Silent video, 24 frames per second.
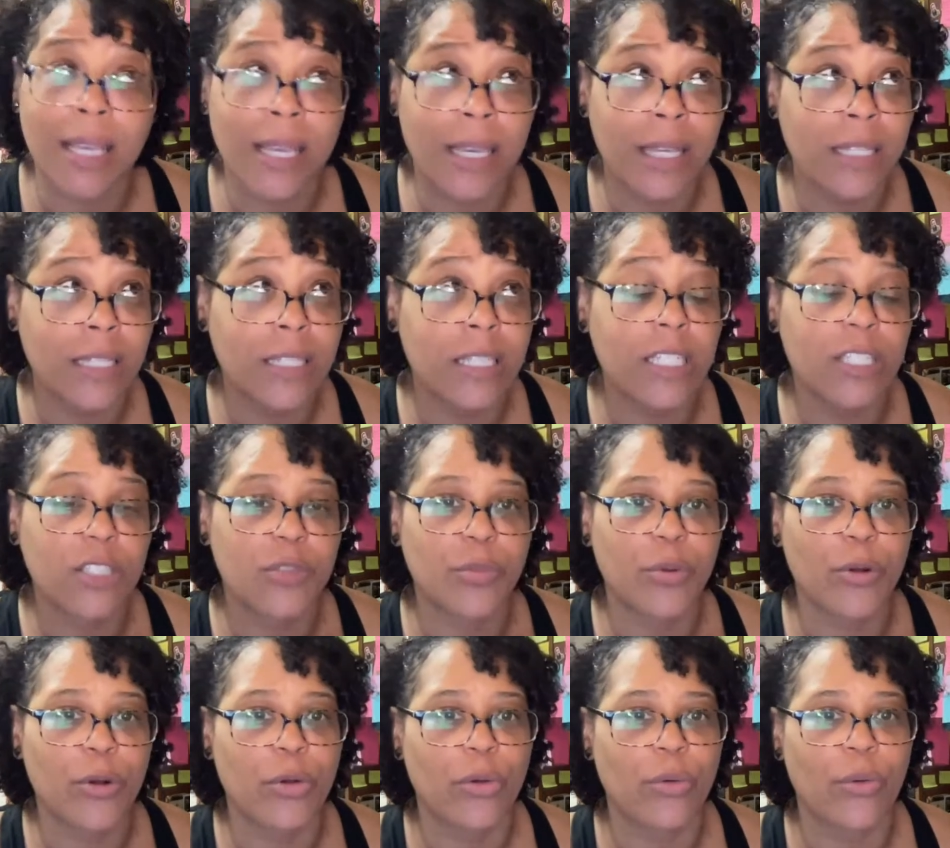in this
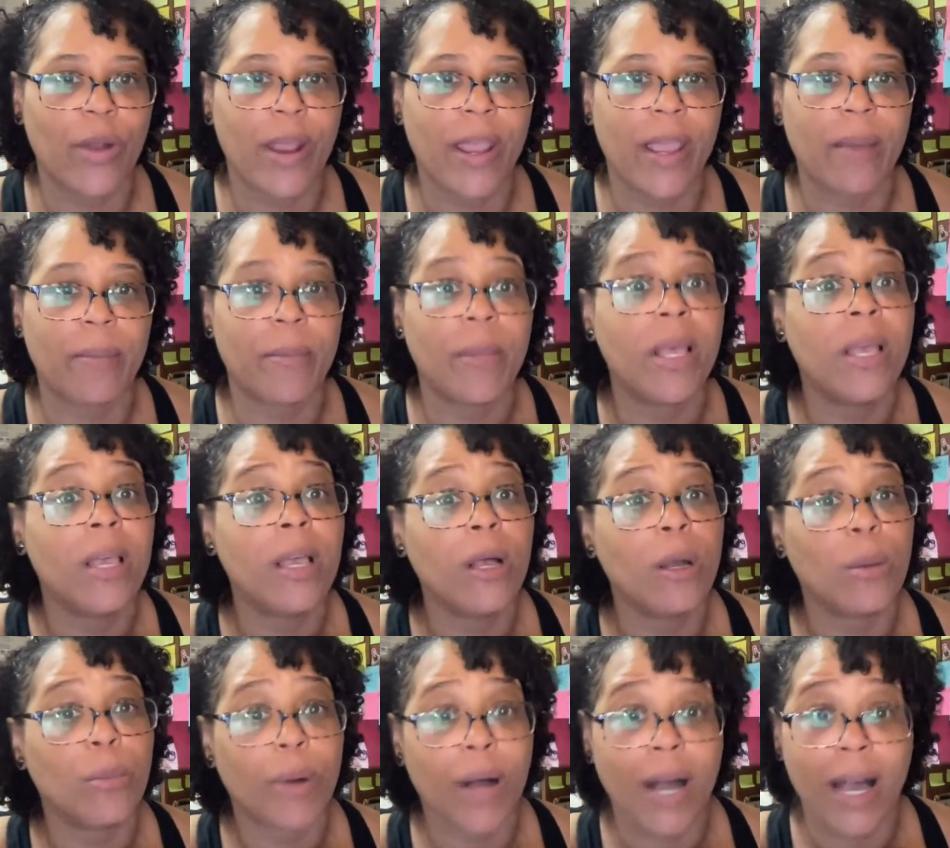program
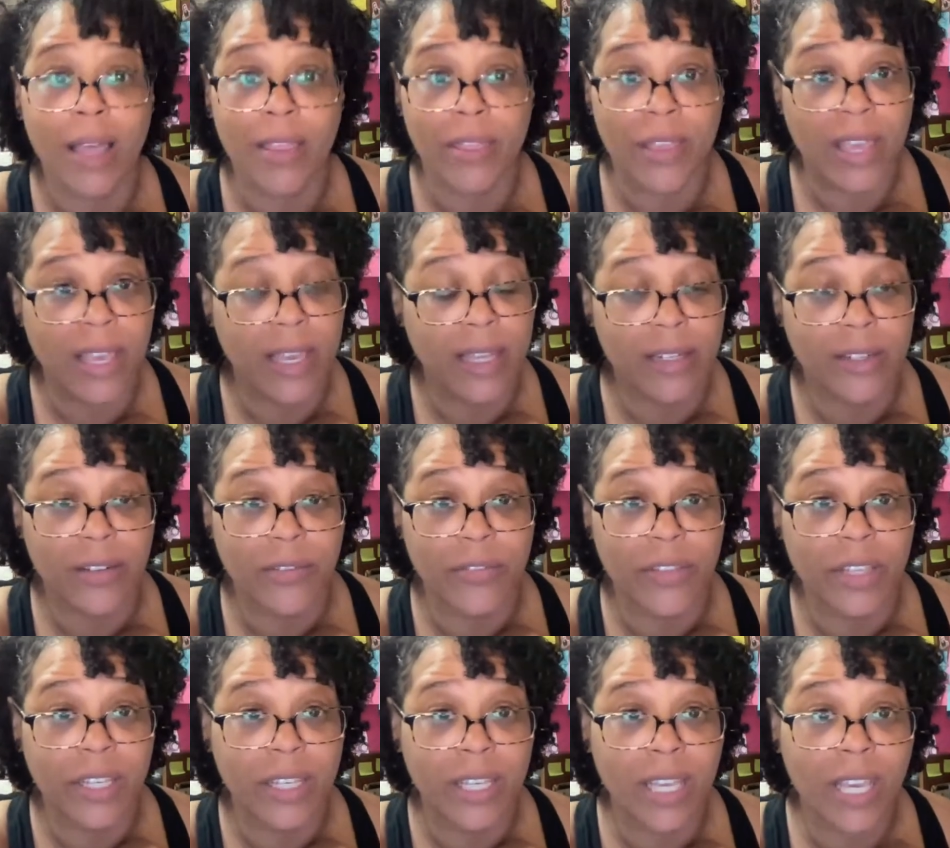by the end
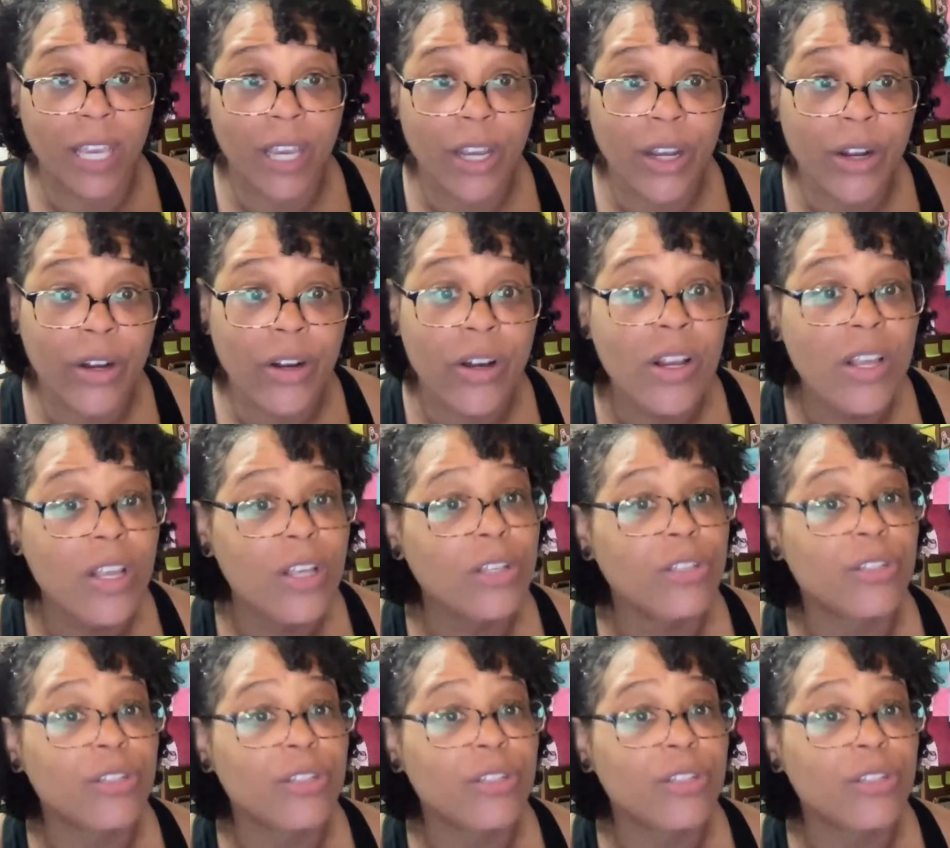of the year.